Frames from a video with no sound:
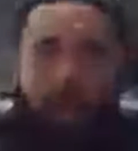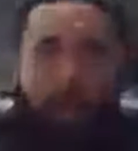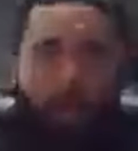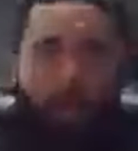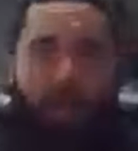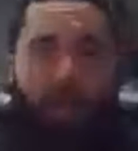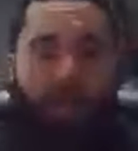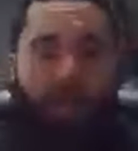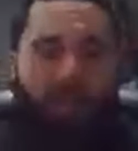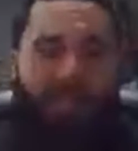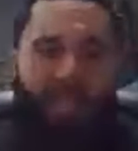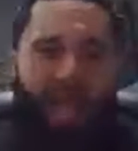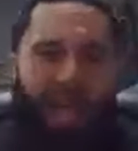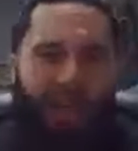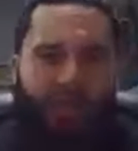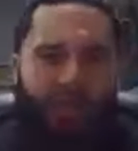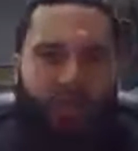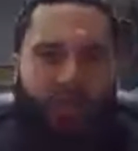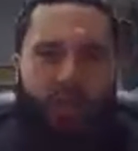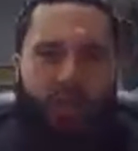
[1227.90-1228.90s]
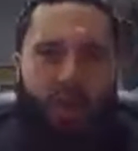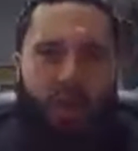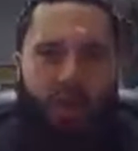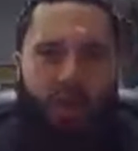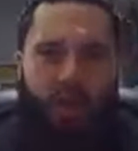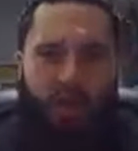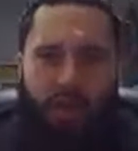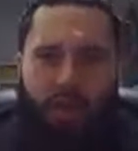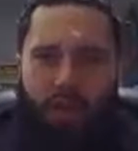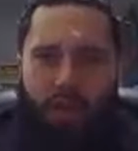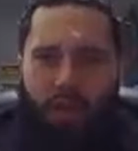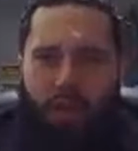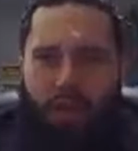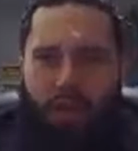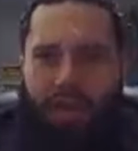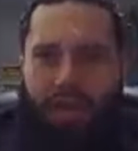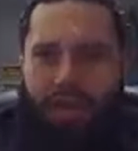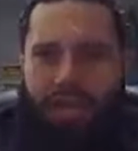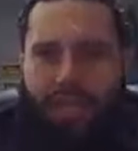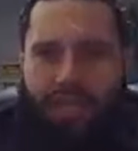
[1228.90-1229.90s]
That's what it comes down to, y'all.
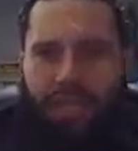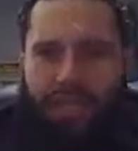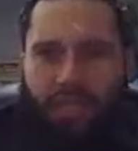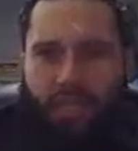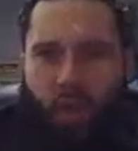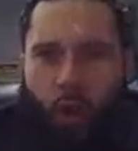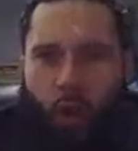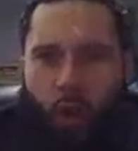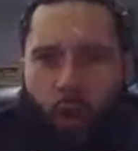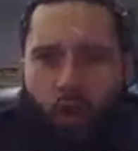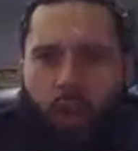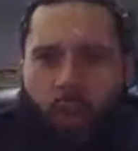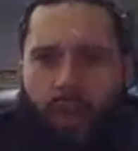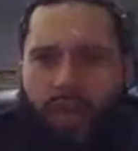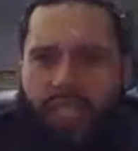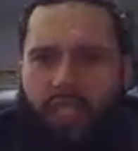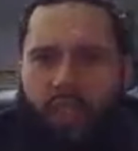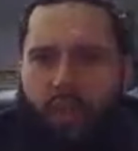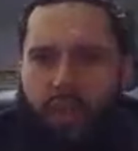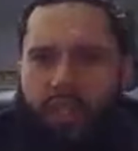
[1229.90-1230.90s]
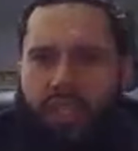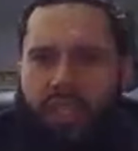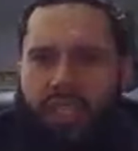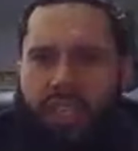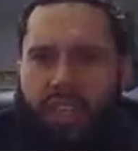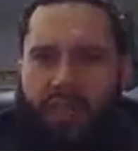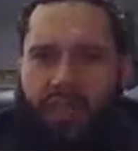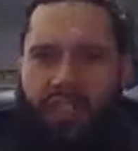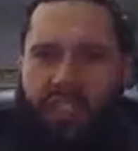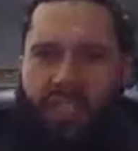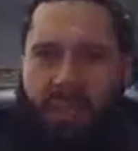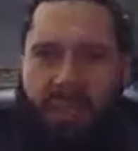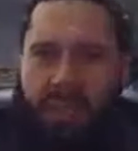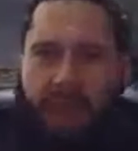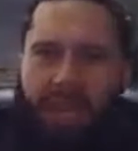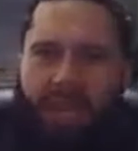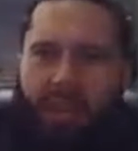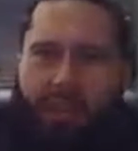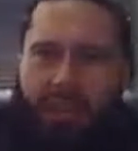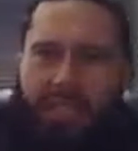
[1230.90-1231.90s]
It says the only way to achieve is
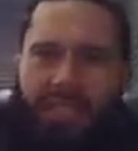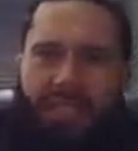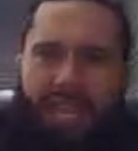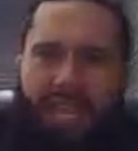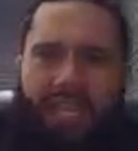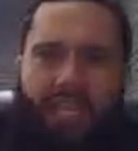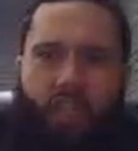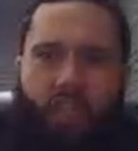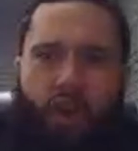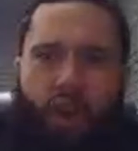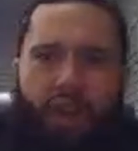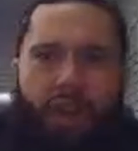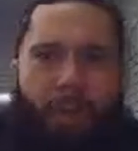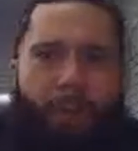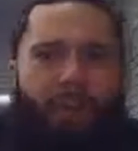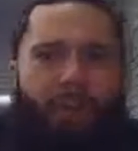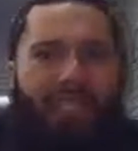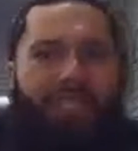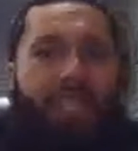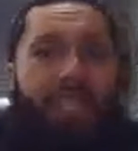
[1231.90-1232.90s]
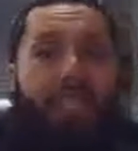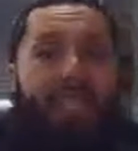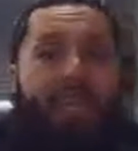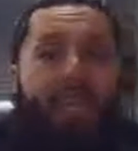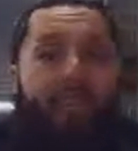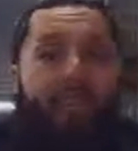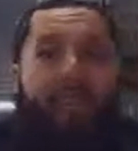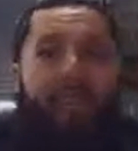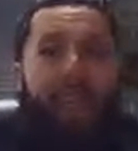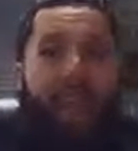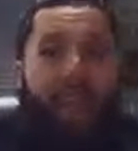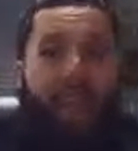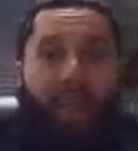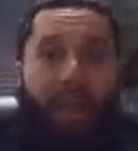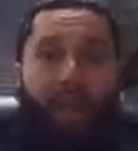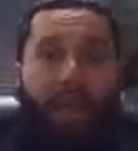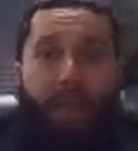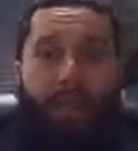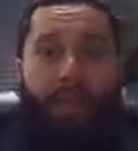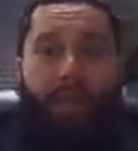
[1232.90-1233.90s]
to make a mistake and try your best. That's a
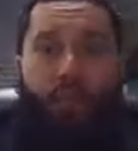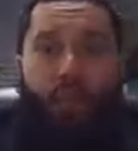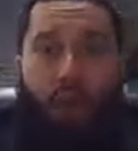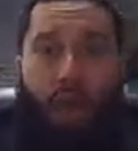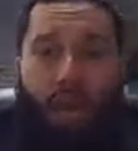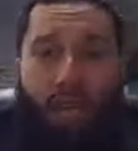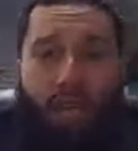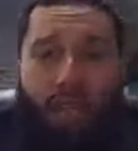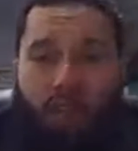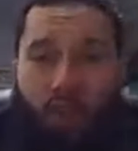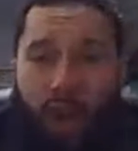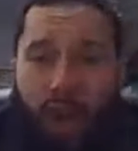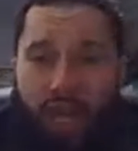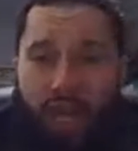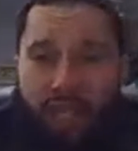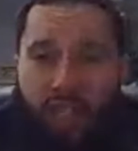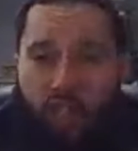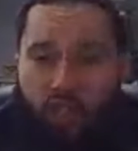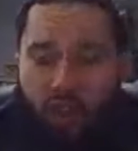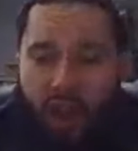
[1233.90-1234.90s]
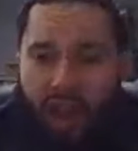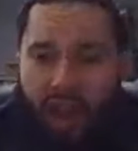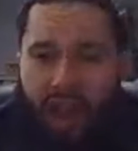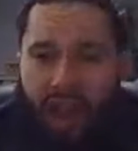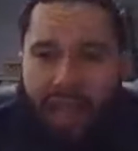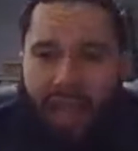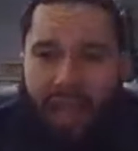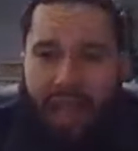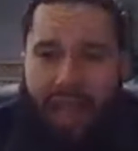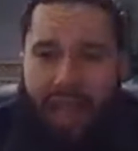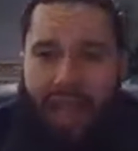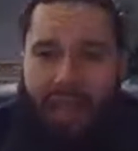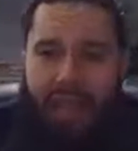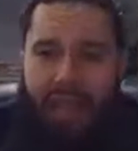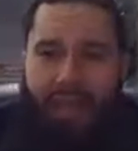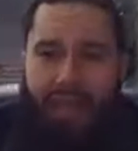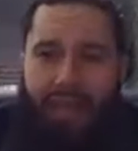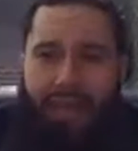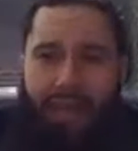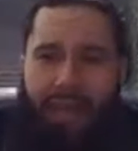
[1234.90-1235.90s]
fact. You got to try and try,
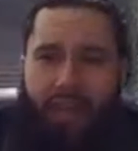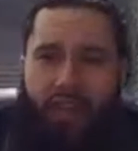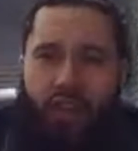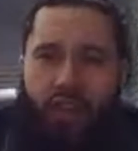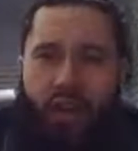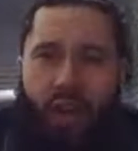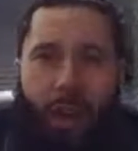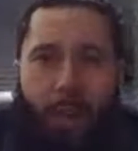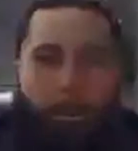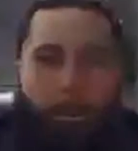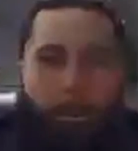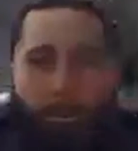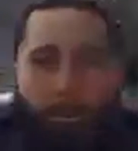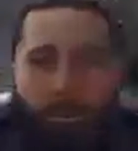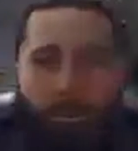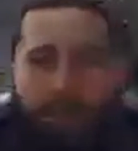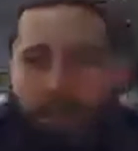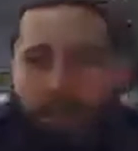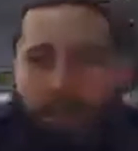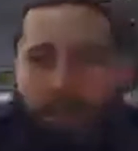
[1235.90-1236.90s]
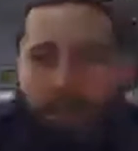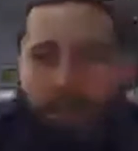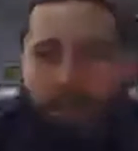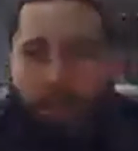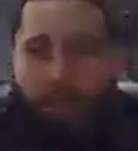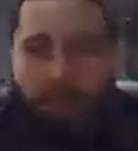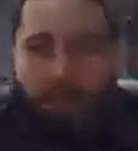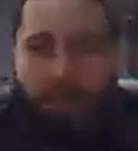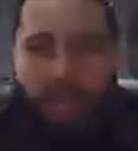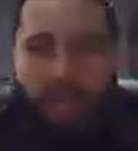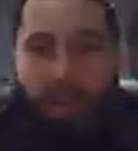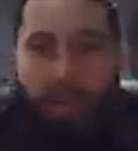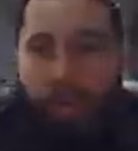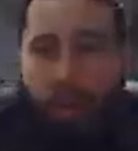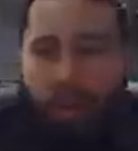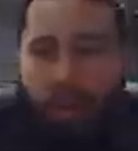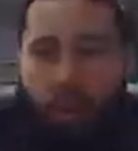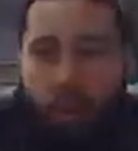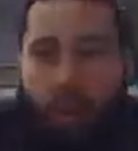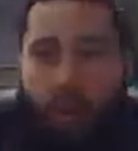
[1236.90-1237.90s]
and you're not perfect, so it could take
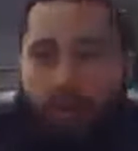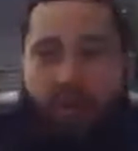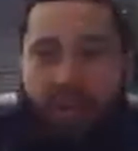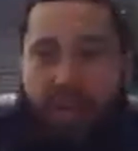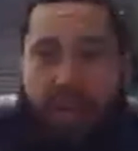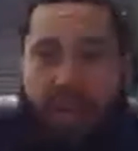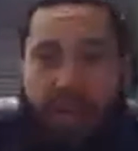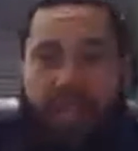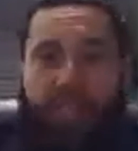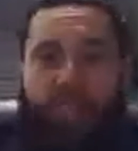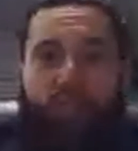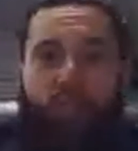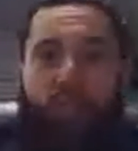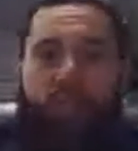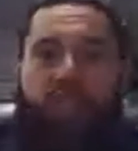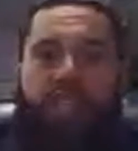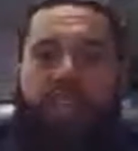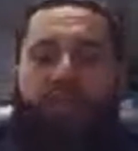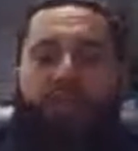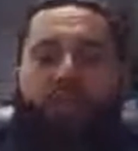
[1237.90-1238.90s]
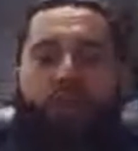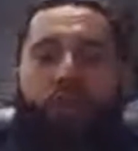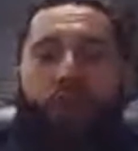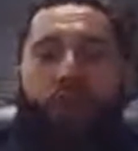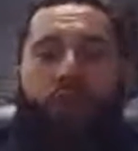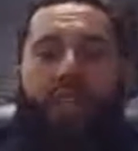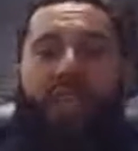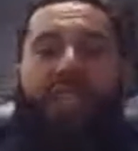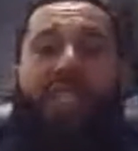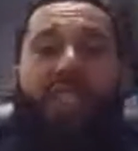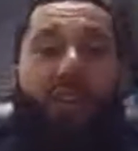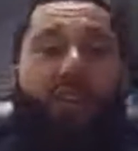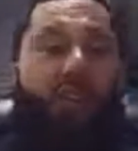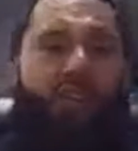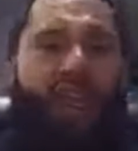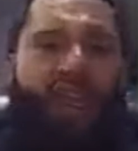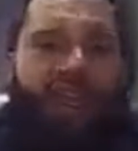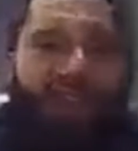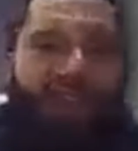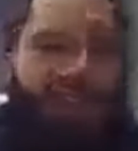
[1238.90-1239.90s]
a month or even a year to achieve your goals. That's
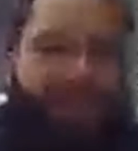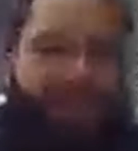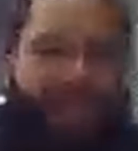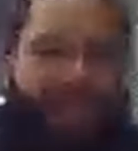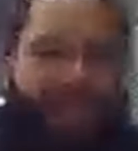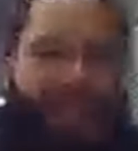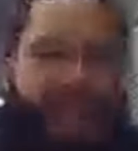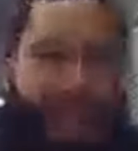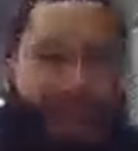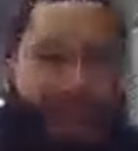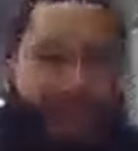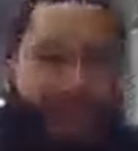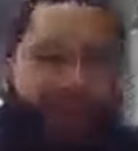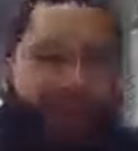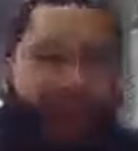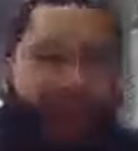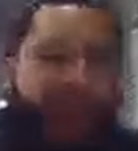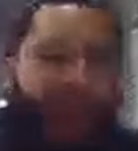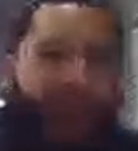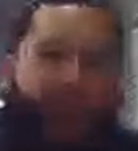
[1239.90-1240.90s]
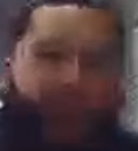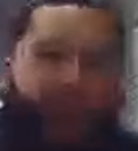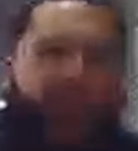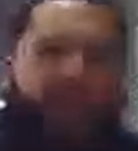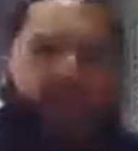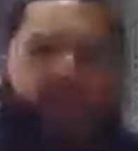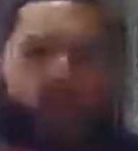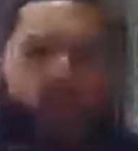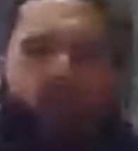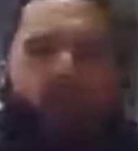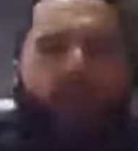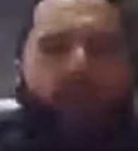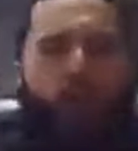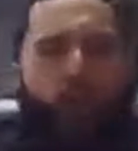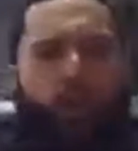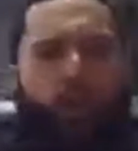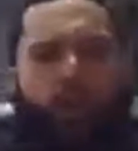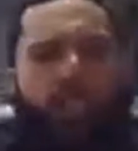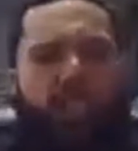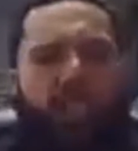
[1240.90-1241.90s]
a fact. It could take very, very long
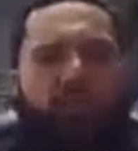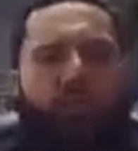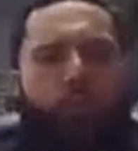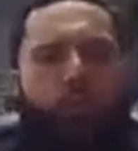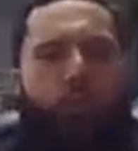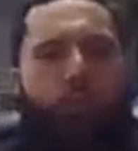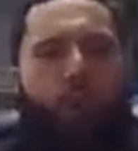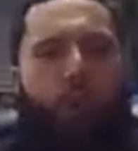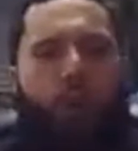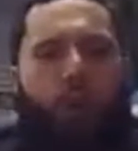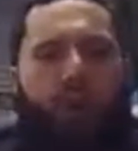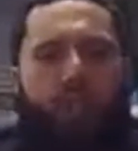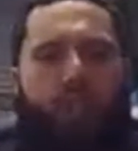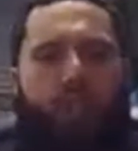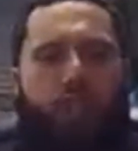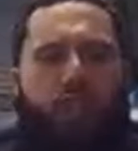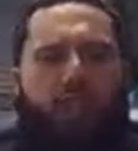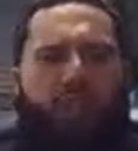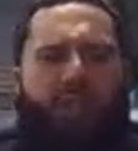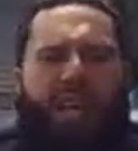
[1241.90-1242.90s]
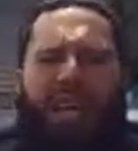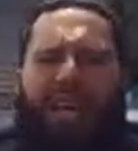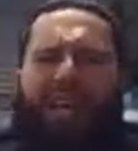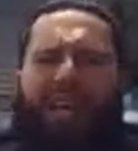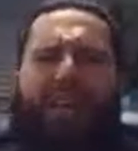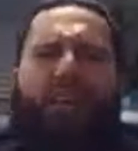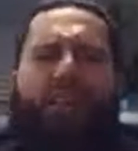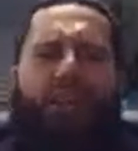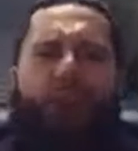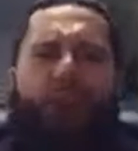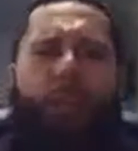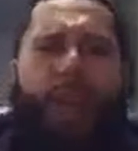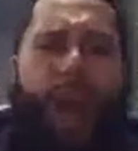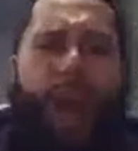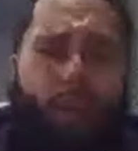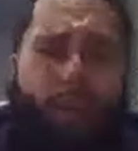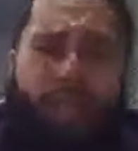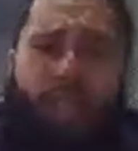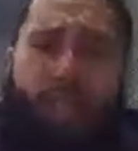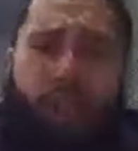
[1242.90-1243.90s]
for you to achieve those goals and dreams. Now, tell
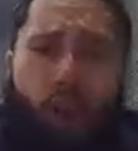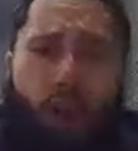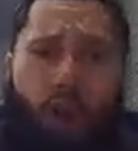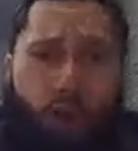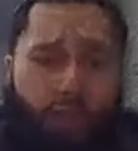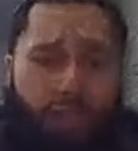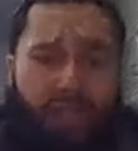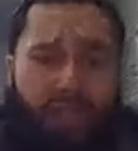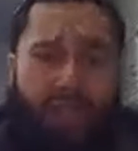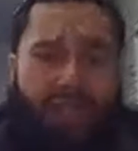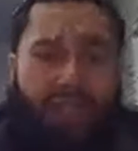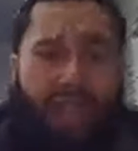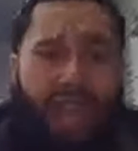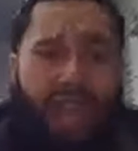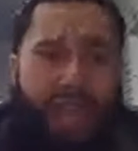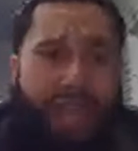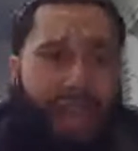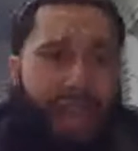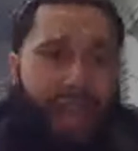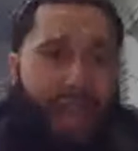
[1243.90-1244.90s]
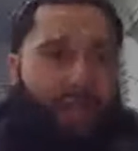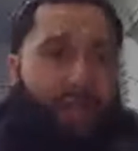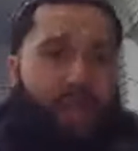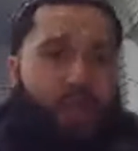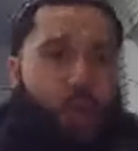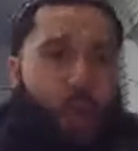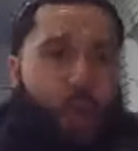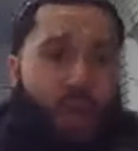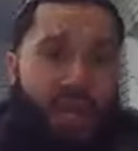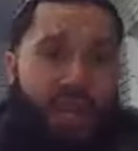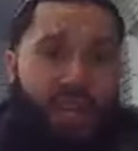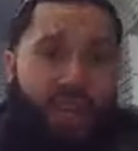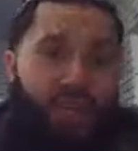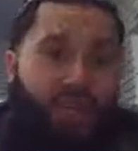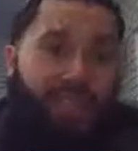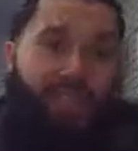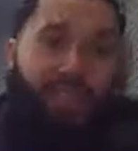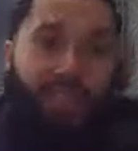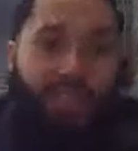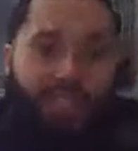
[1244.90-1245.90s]
me how much longer it's going to take if you only
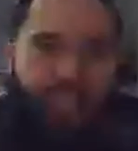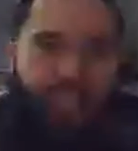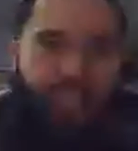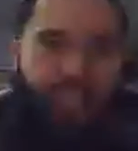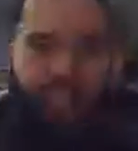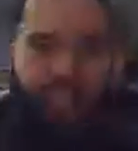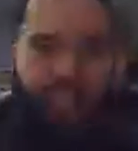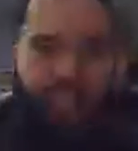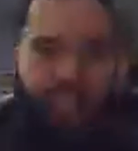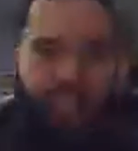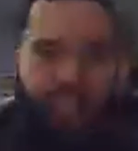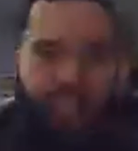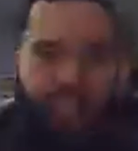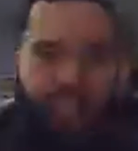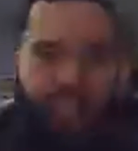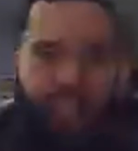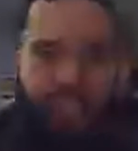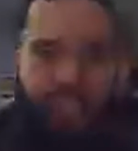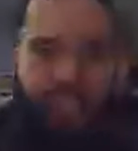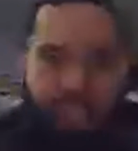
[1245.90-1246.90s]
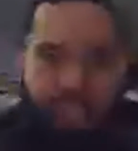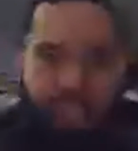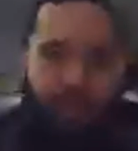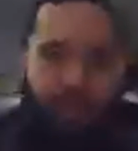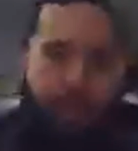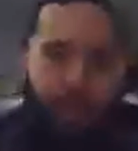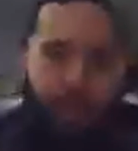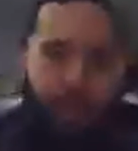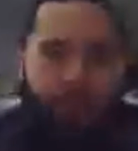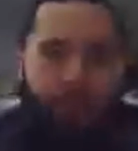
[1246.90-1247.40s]
give it 60% every day.